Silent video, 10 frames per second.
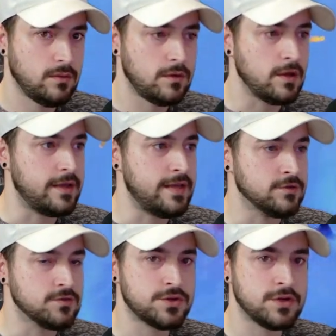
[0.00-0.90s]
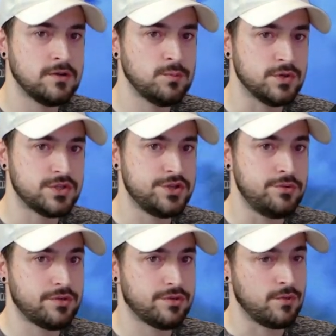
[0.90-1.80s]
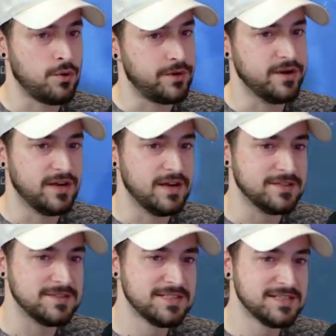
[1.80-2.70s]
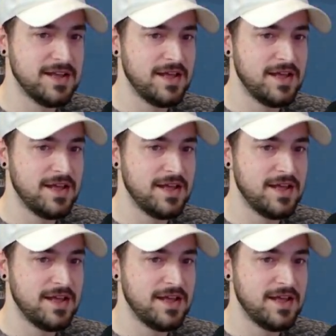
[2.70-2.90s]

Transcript: You got Eagle's Return, which you throw your guns.